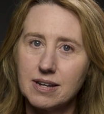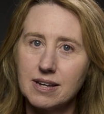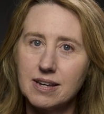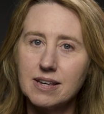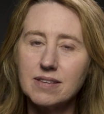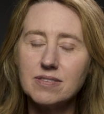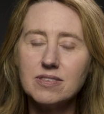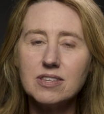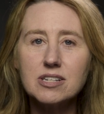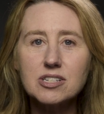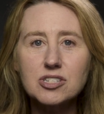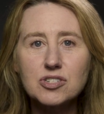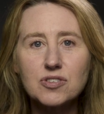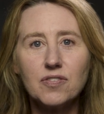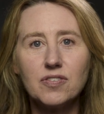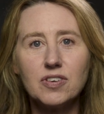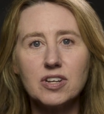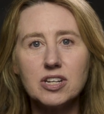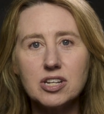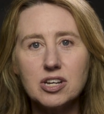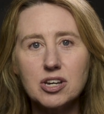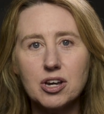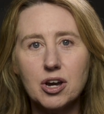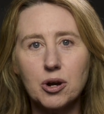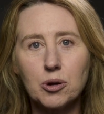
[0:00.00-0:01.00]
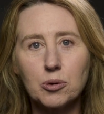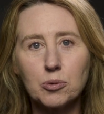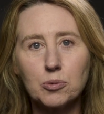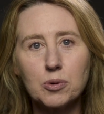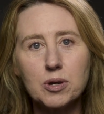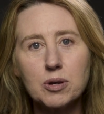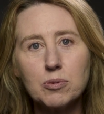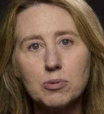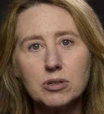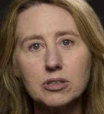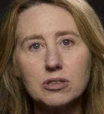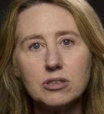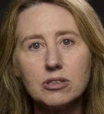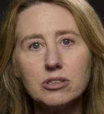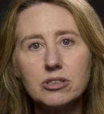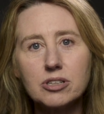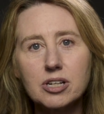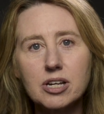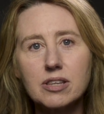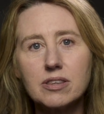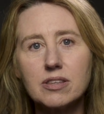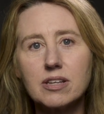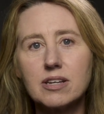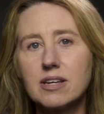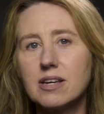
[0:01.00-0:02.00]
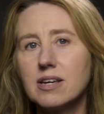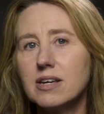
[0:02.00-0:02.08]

In this video, we will look at the